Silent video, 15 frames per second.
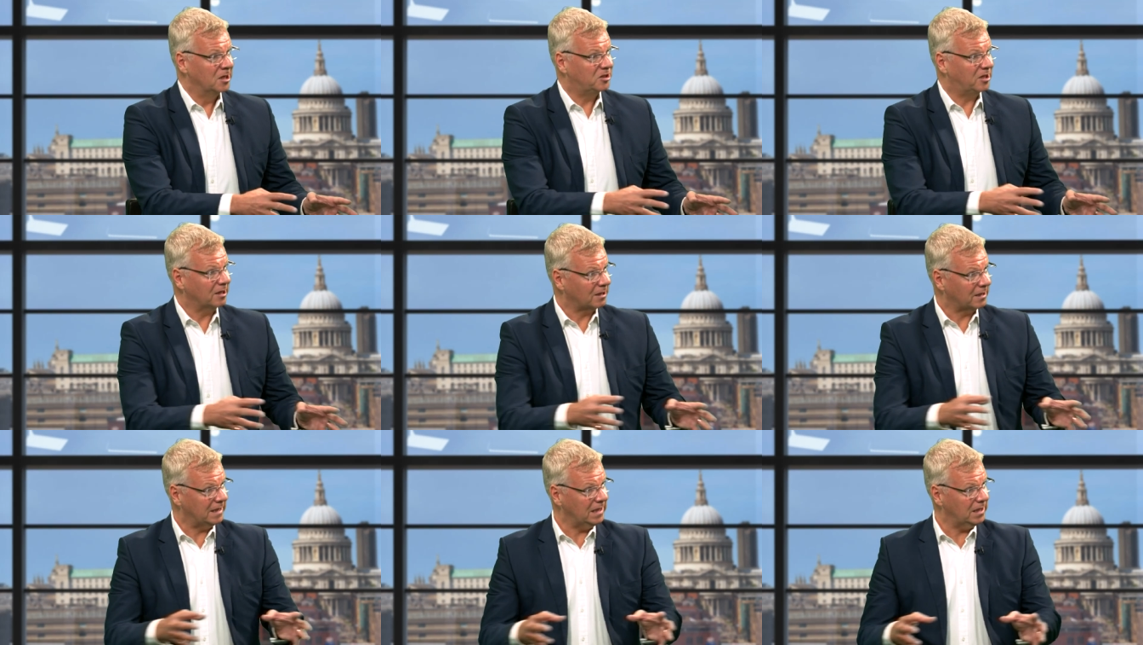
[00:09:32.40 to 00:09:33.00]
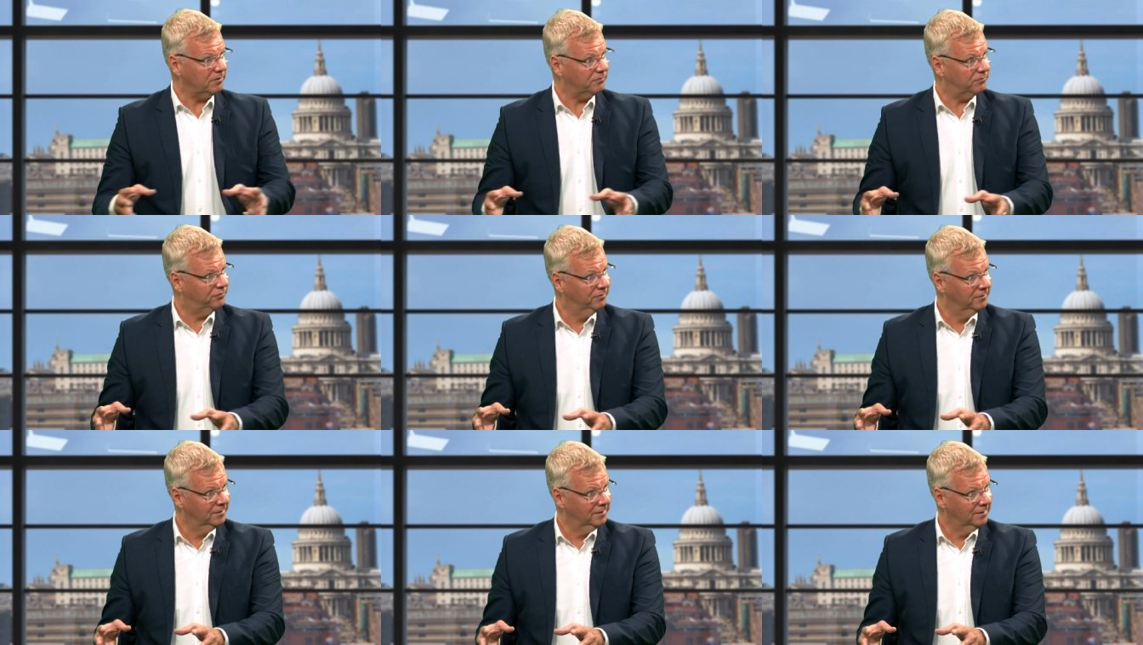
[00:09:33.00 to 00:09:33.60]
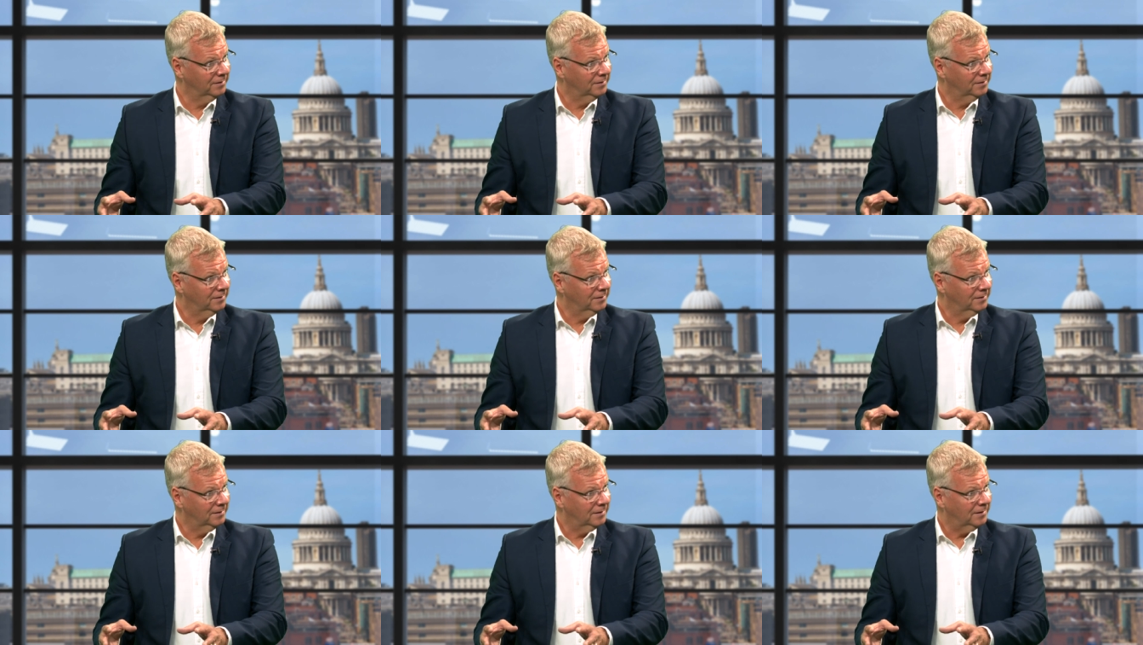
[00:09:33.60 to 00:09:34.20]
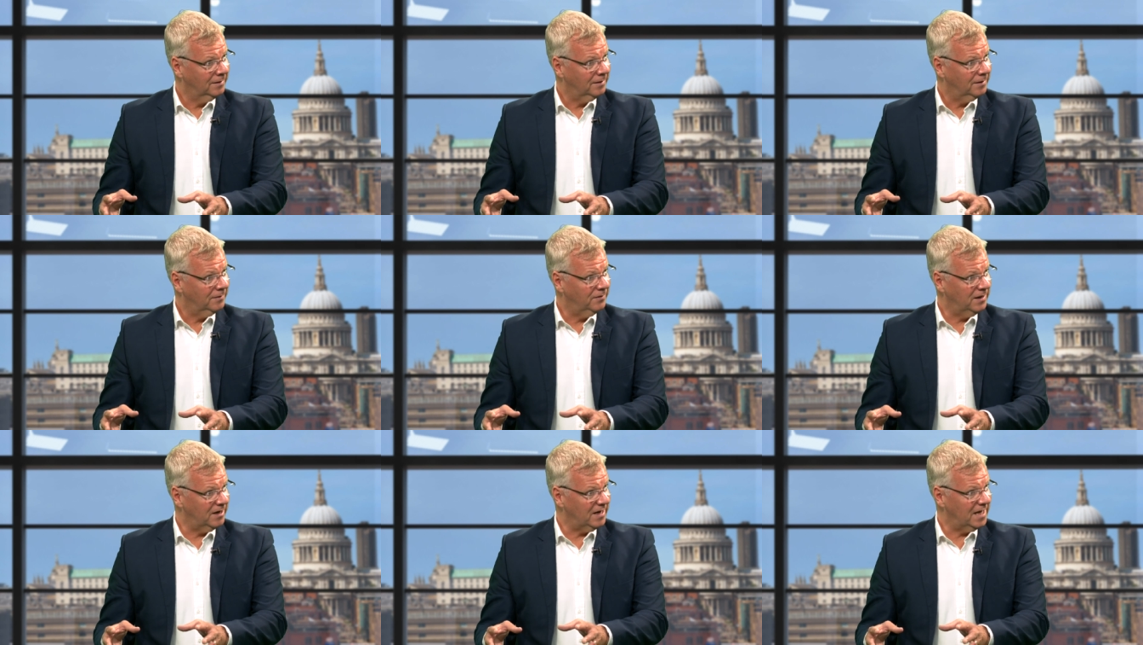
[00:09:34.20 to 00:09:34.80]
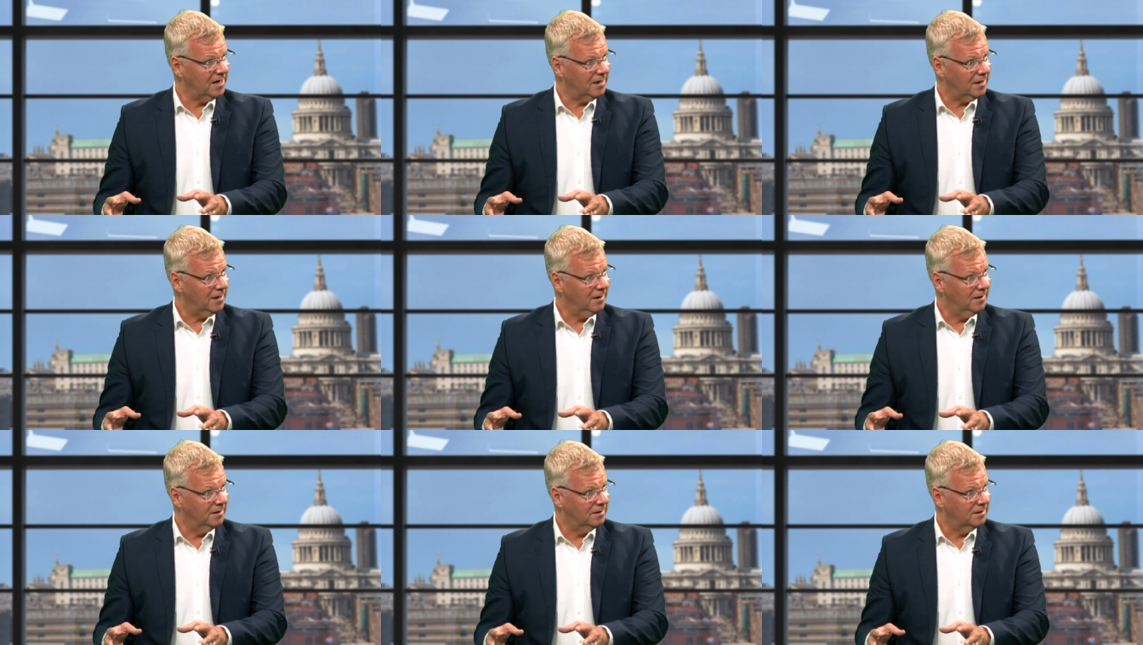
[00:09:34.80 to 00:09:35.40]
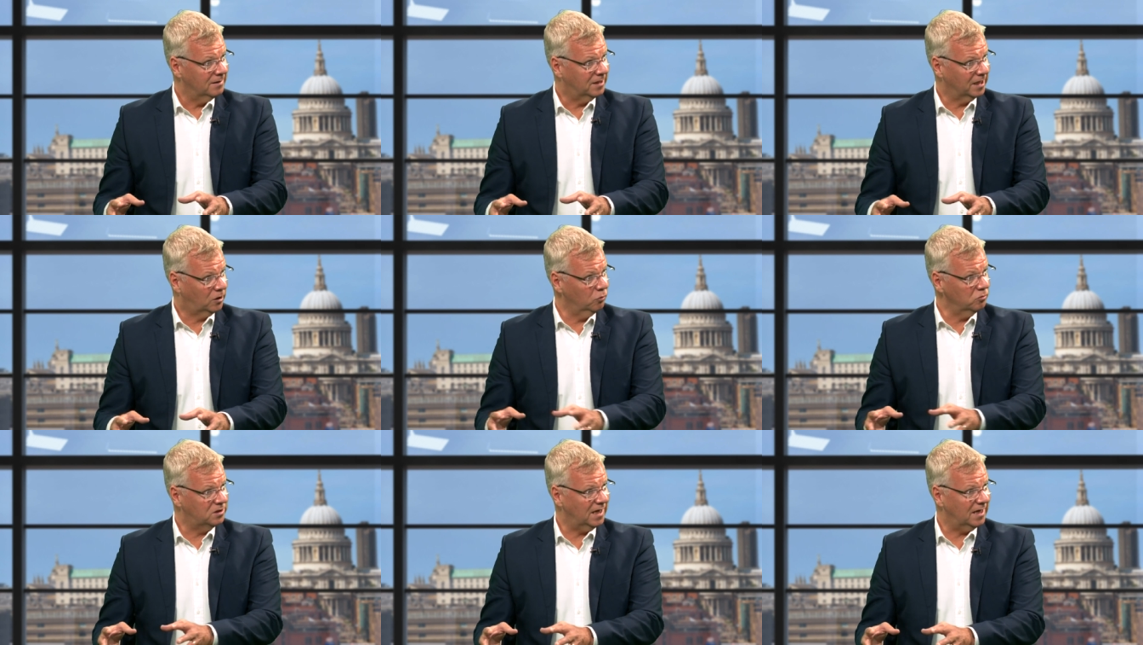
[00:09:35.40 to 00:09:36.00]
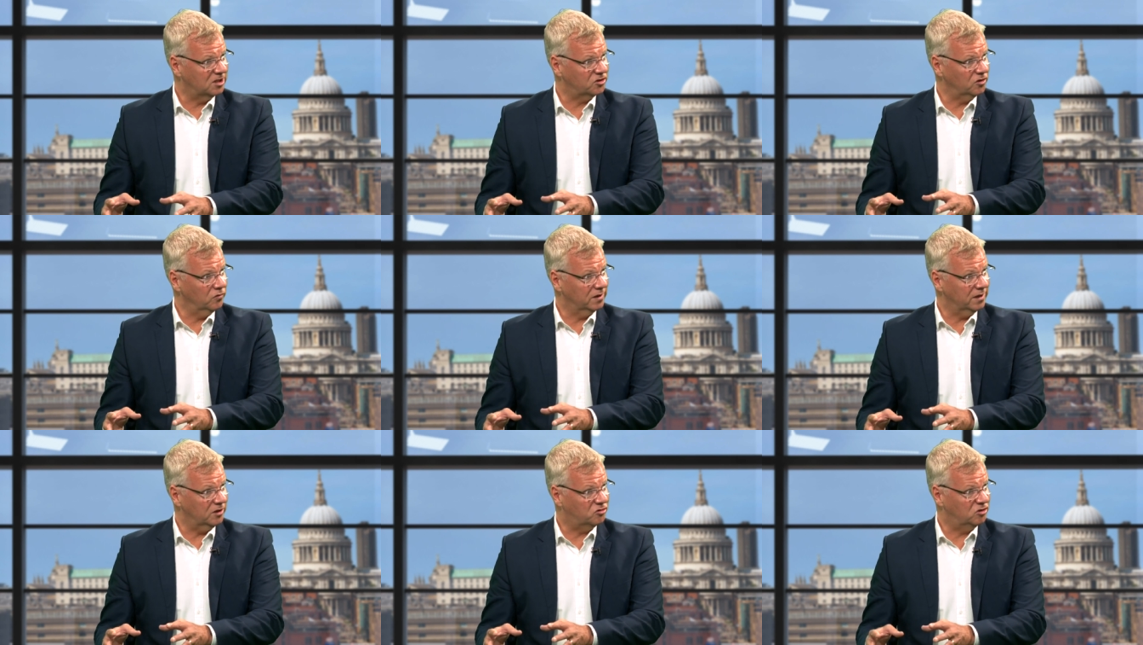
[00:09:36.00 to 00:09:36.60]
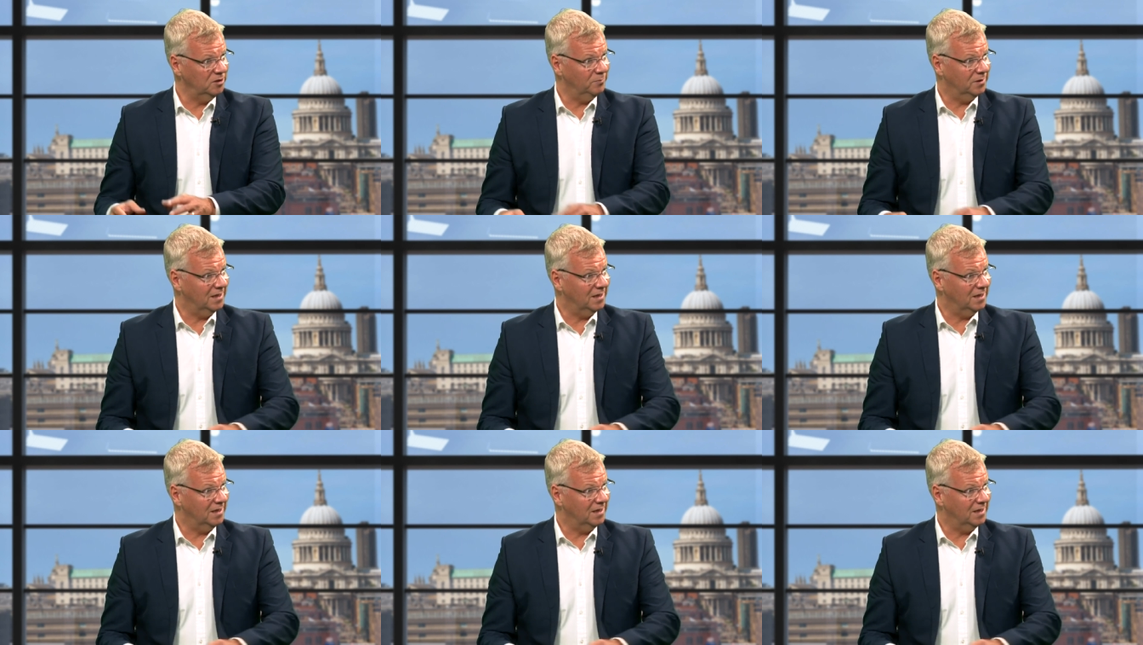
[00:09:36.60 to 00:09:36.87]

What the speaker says: to leave their area to go to Israel and get the treatment.